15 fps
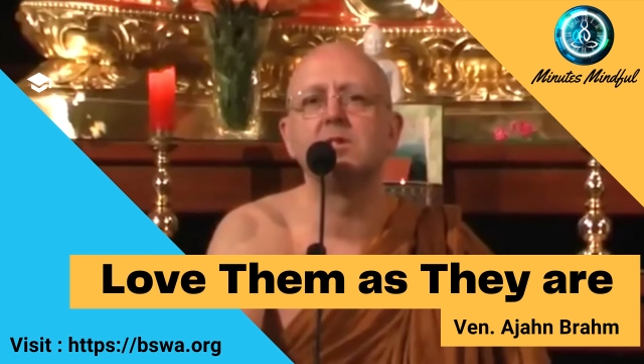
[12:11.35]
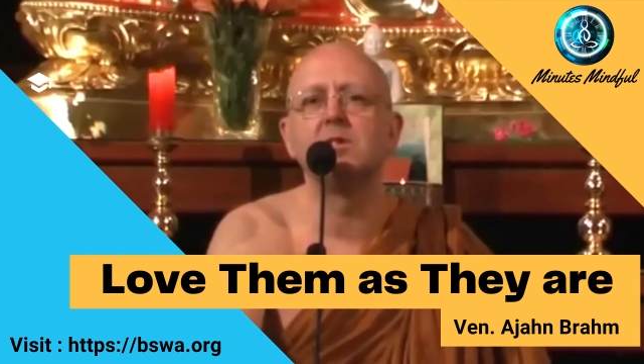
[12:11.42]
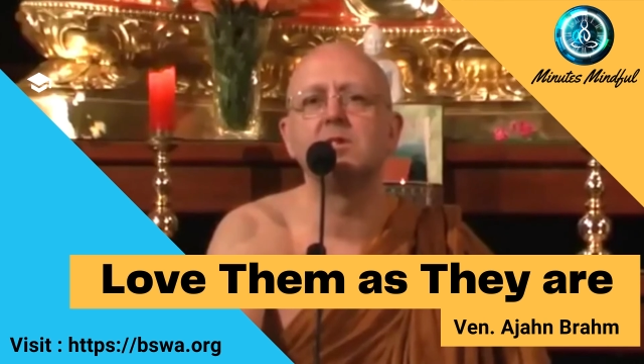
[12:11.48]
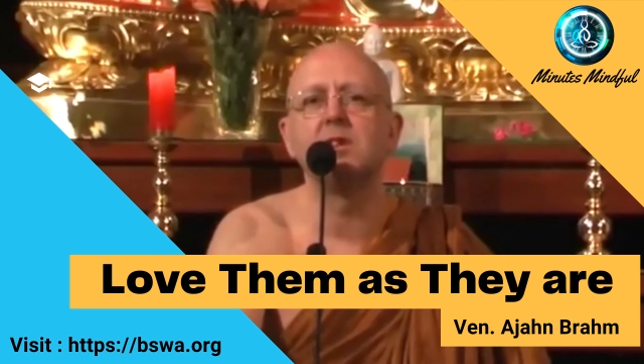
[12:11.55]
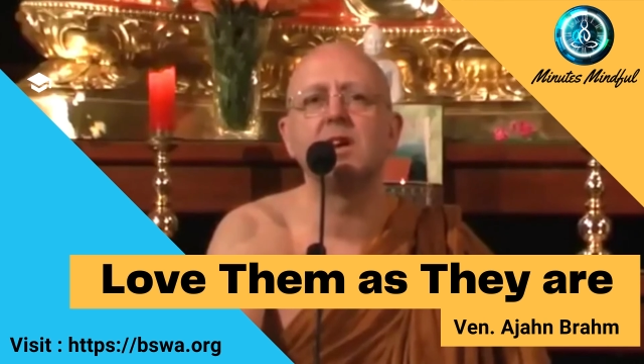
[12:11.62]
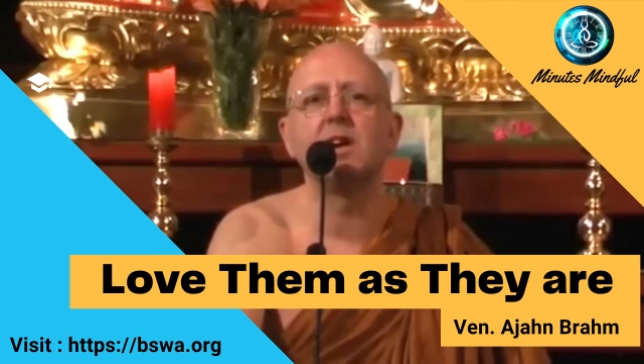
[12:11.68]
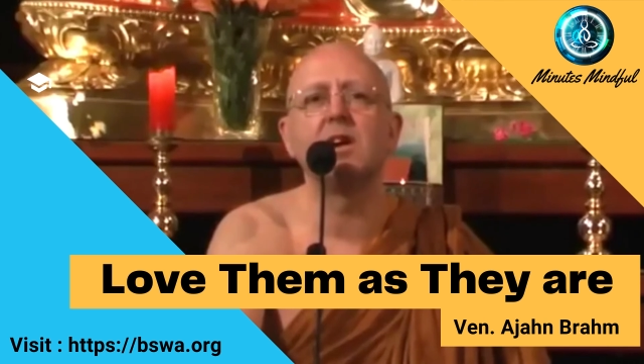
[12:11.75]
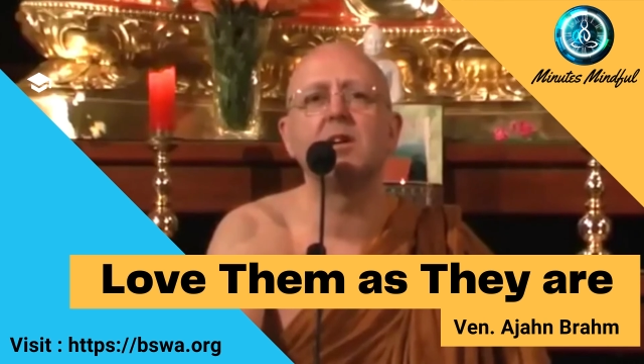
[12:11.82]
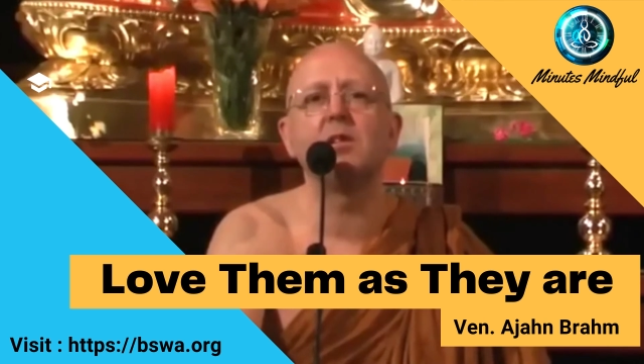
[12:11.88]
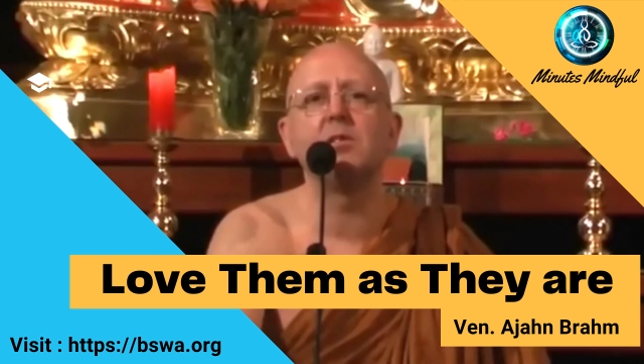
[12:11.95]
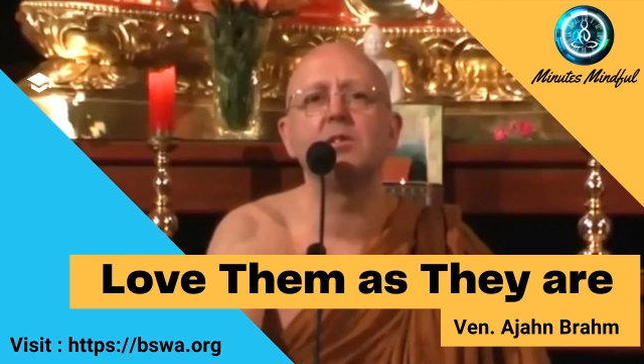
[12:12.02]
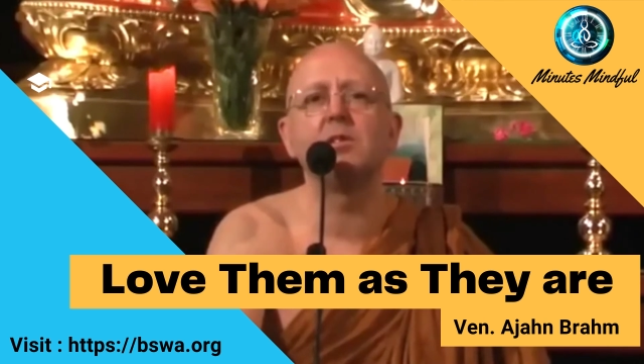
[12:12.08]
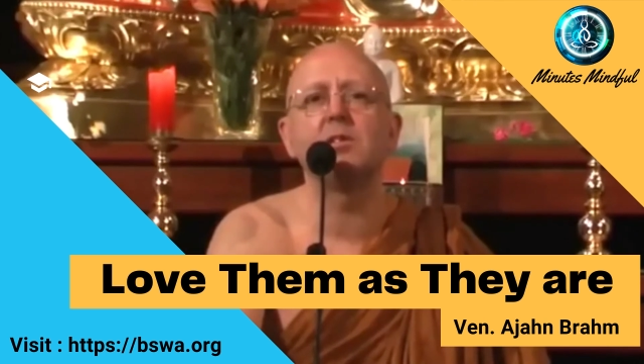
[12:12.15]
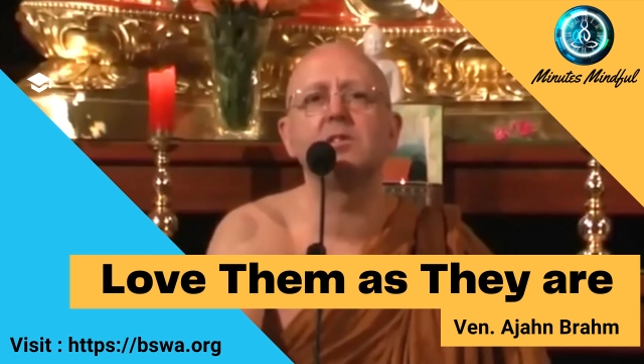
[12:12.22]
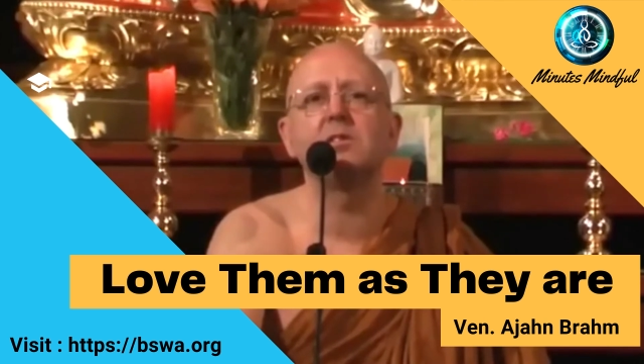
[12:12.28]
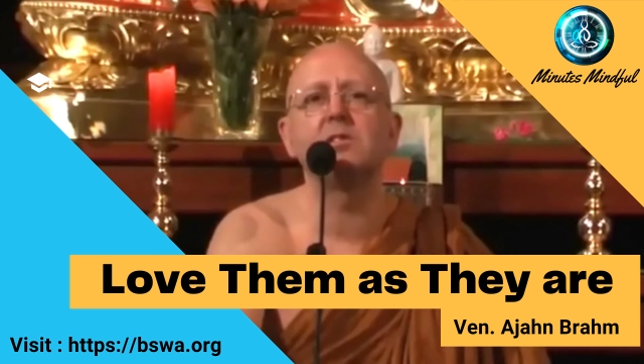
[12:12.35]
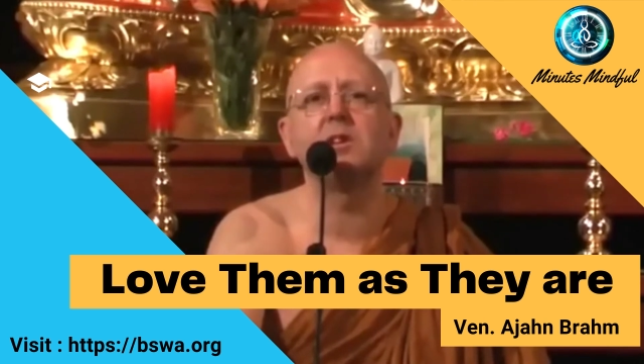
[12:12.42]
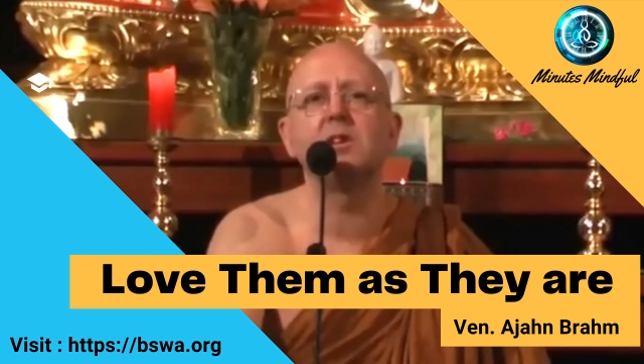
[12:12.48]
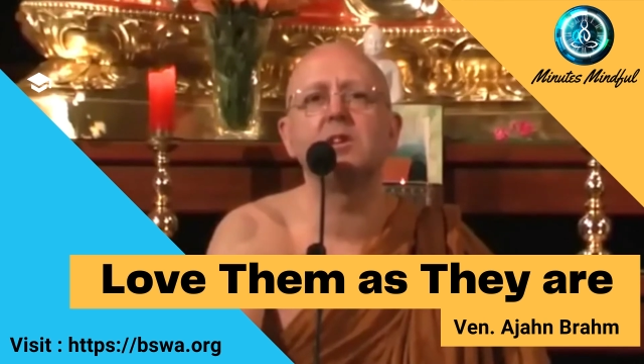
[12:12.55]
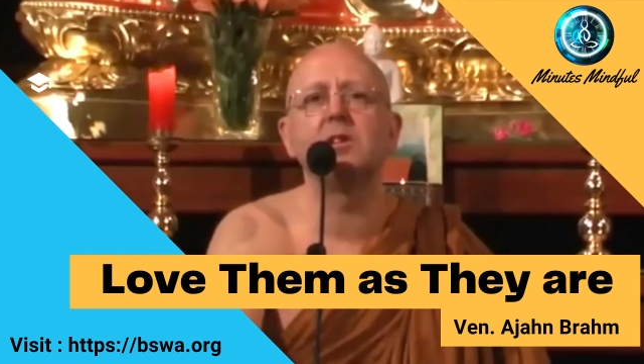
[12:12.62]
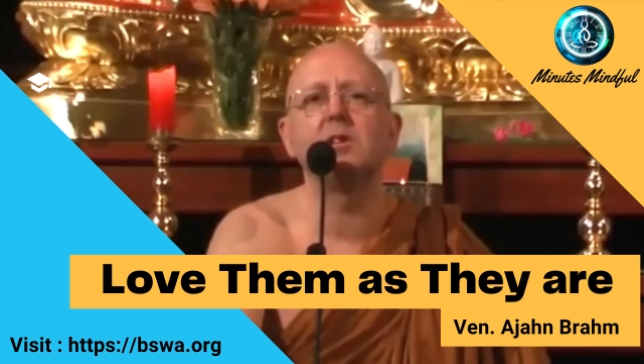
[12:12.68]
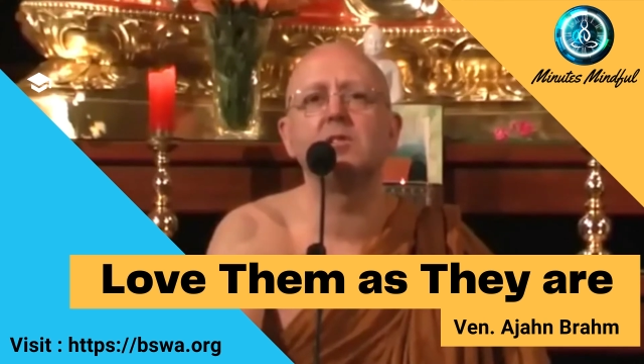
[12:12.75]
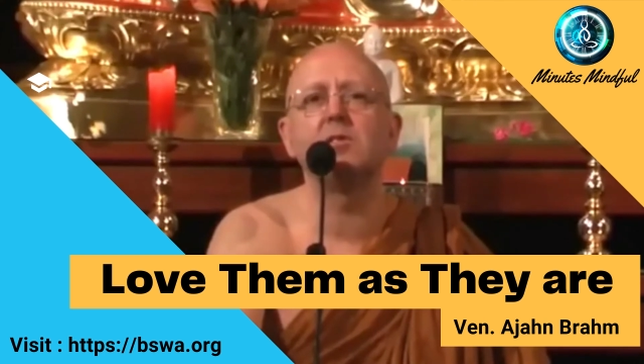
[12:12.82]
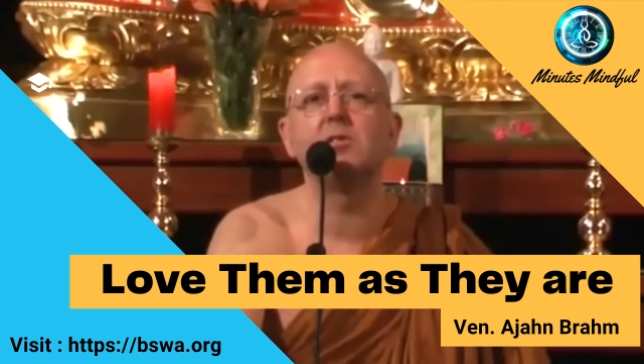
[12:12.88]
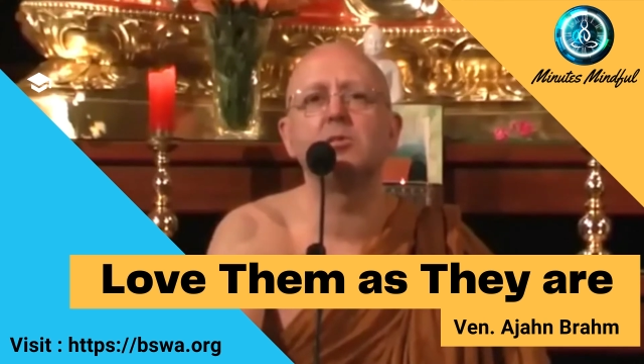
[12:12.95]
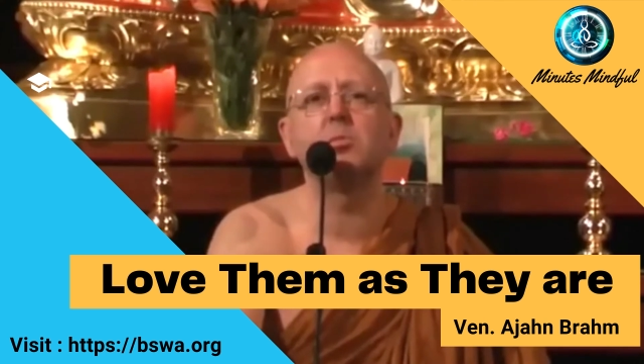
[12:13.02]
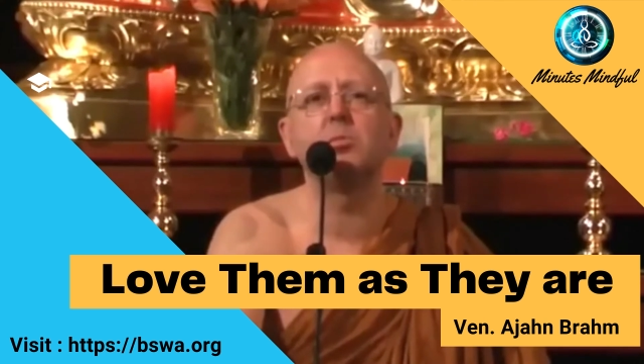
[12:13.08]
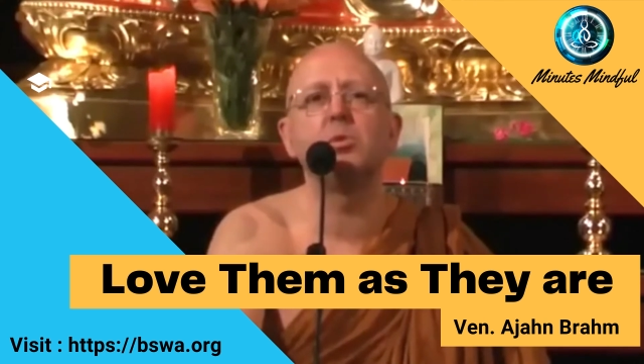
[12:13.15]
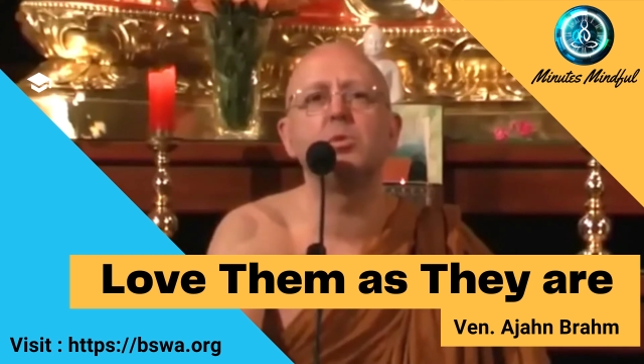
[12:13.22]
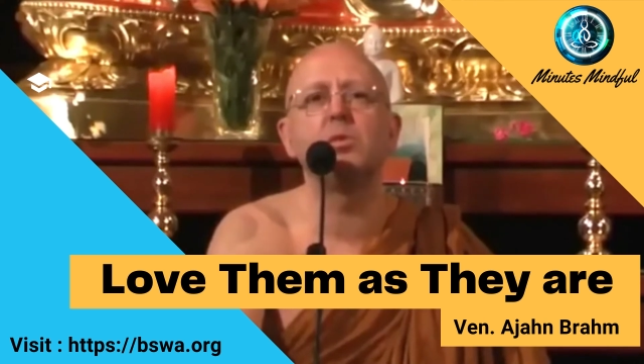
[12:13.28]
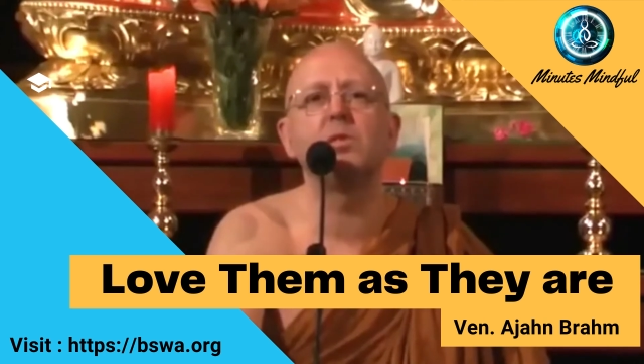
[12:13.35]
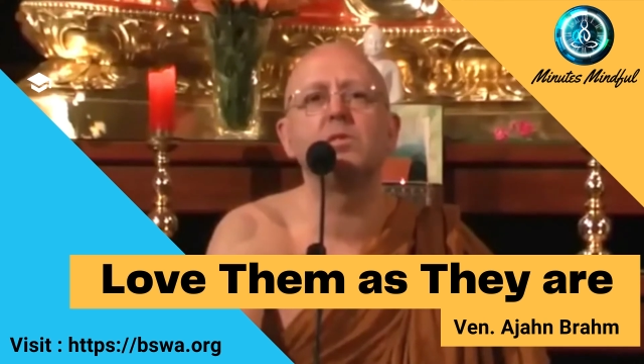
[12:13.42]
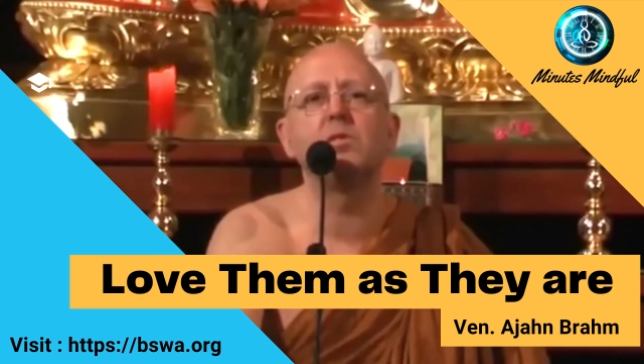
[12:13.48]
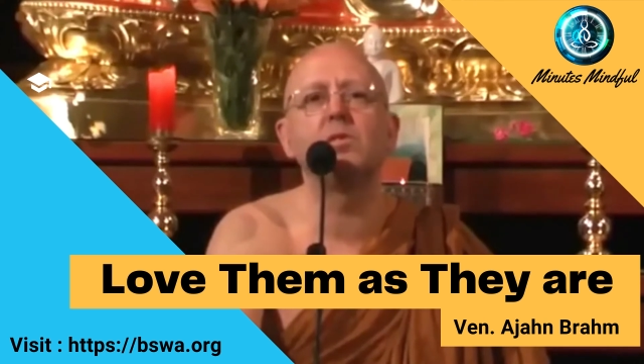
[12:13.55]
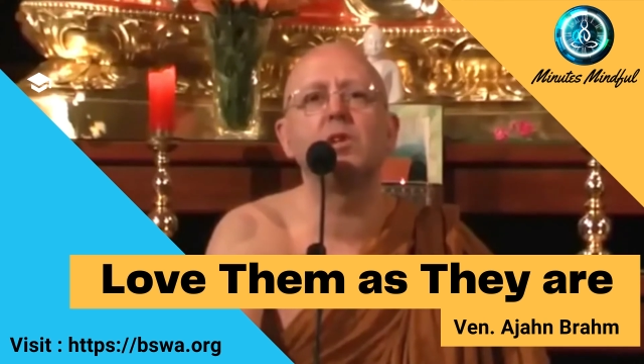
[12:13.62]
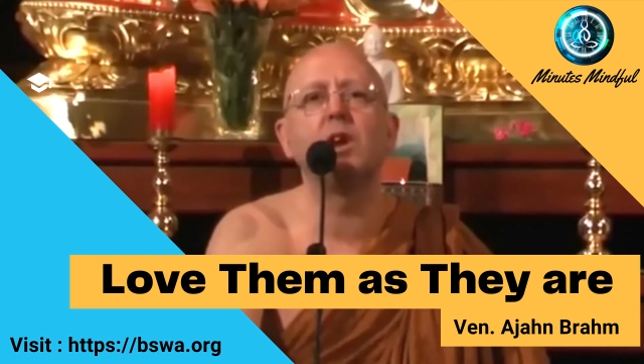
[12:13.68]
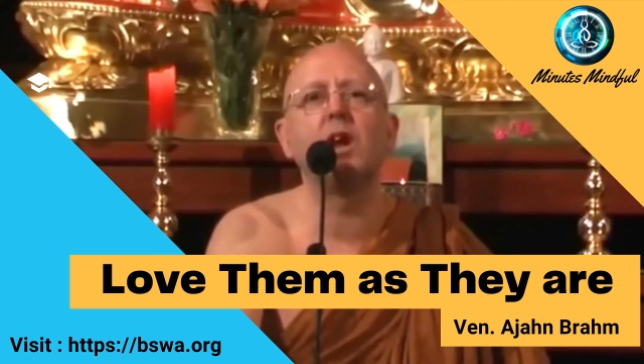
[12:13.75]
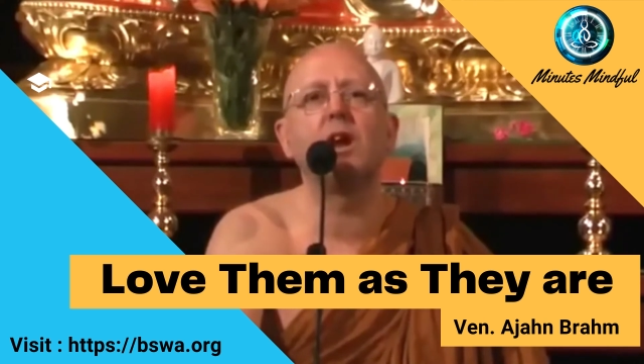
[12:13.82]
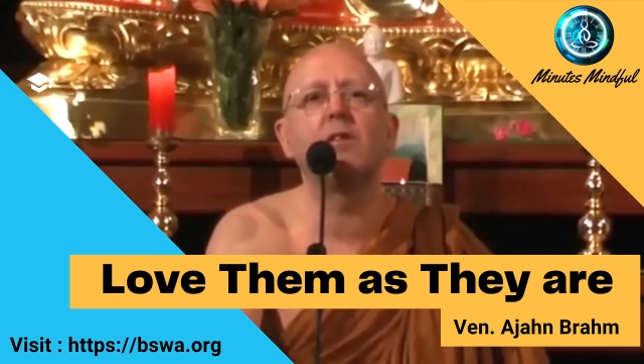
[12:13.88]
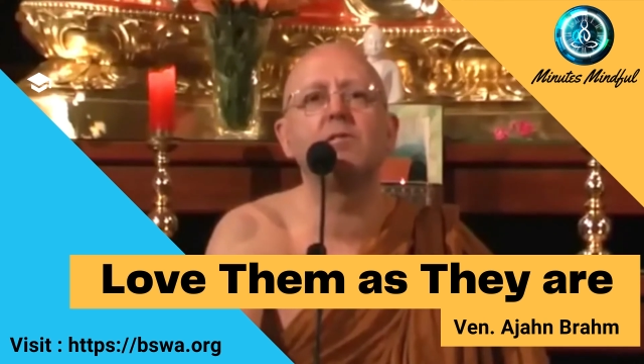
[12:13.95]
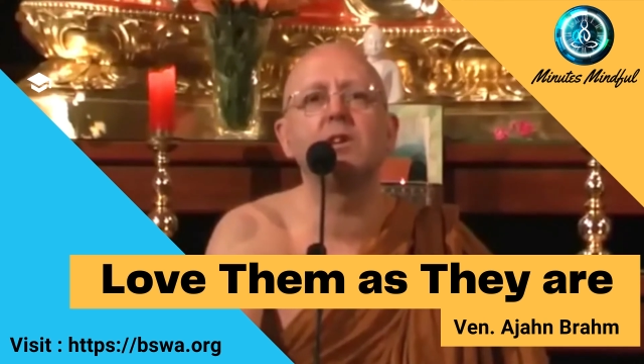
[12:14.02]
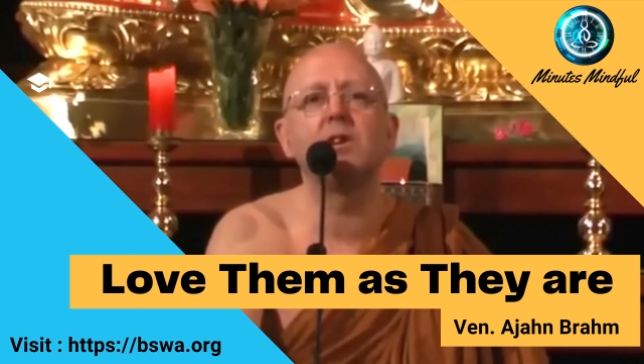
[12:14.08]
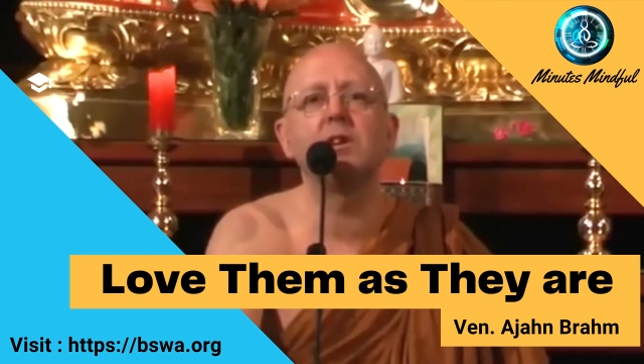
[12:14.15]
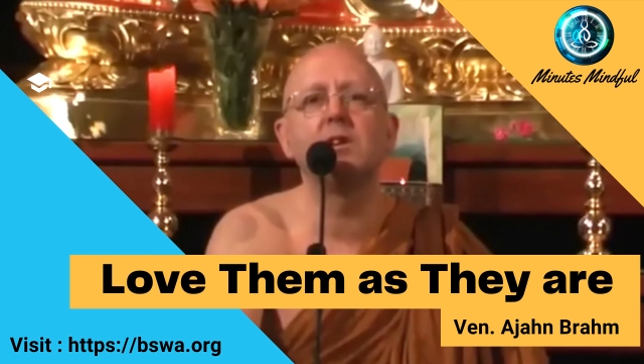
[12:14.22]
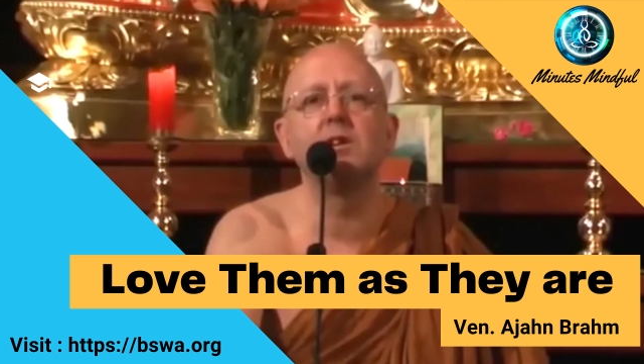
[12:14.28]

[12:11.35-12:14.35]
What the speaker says: Now you're the center of this beautiful, loving